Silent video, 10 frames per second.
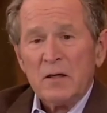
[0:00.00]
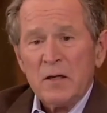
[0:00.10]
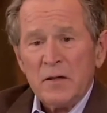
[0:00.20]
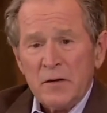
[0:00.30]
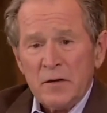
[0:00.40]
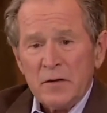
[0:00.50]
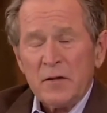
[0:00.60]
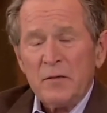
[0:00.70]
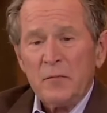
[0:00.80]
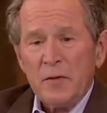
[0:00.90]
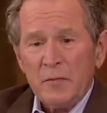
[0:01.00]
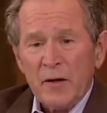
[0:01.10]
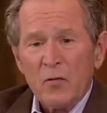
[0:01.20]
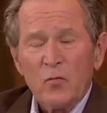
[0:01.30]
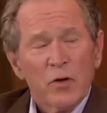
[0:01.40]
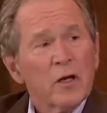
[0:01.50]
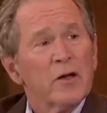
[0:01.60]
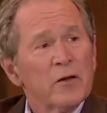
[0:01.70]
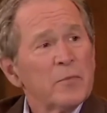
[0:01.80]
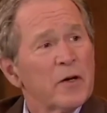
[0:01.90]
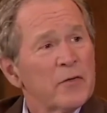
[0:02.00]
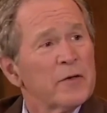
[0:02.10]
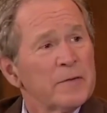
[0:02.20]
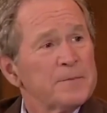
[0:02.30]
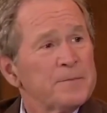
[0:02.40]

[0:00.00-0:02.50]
He'd make a really good president.